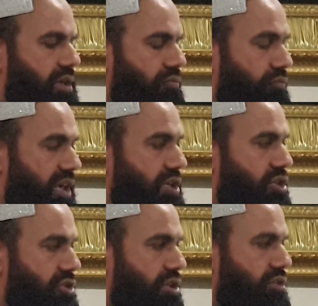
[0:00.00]
when you
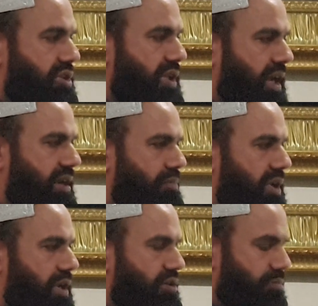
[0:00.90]
slaughter the animal,
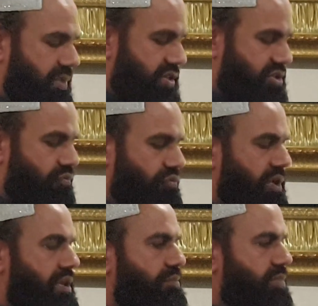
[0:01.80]
you must
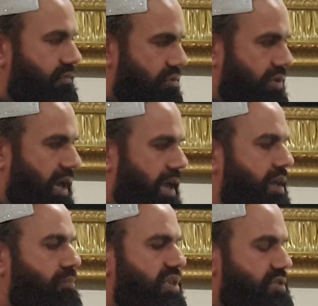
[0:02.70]
feed beforehand,
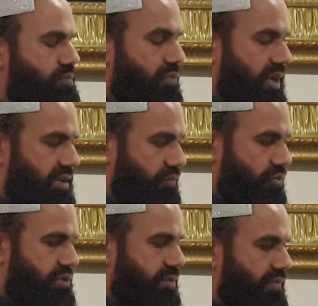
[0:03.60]
must provide the
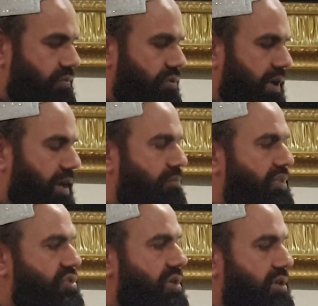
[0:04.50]
water beforehand,
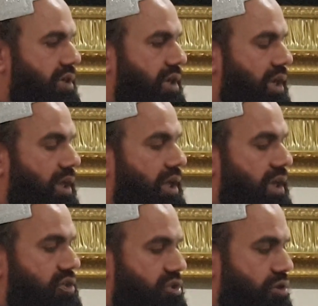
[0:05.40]
must not
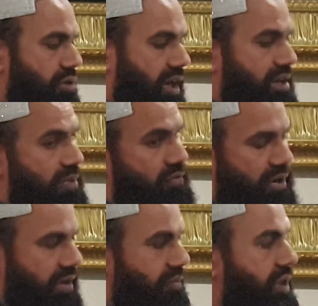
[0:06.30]
slaughter animal in front
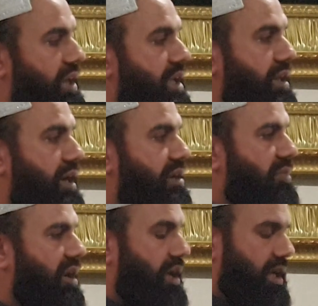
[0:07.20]
of the other
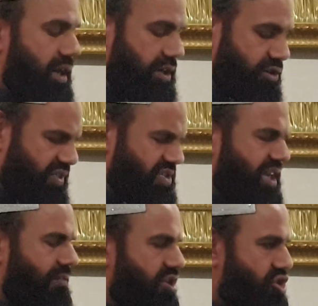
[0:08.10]
animal, and you must have
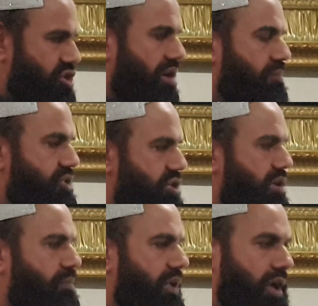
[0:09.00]
a
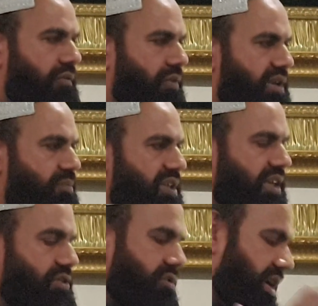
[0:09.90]
sharp knife as much
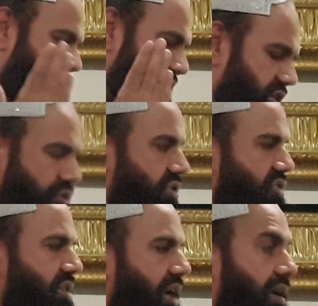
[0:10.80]
as you can. Slaughter
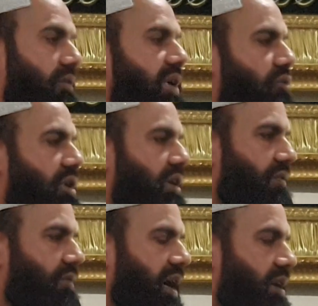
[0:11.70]
straight away, do not get
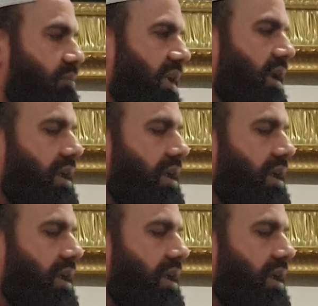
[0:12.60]
any pain.